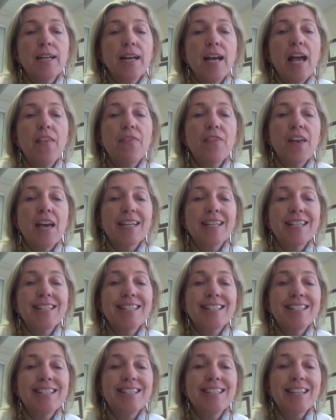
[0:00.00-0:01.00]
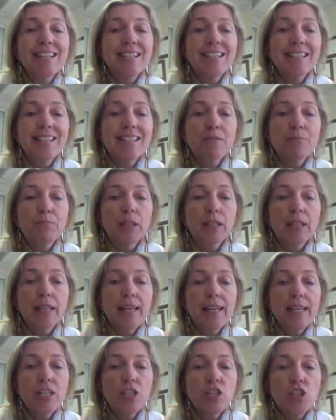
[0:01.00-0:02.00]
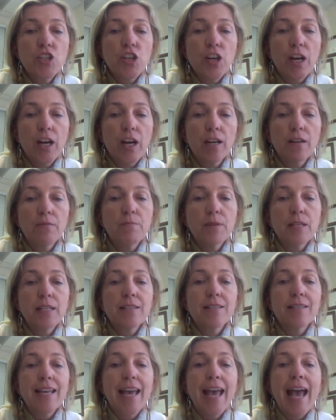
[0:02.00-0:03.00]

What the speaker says: And then dysplasia means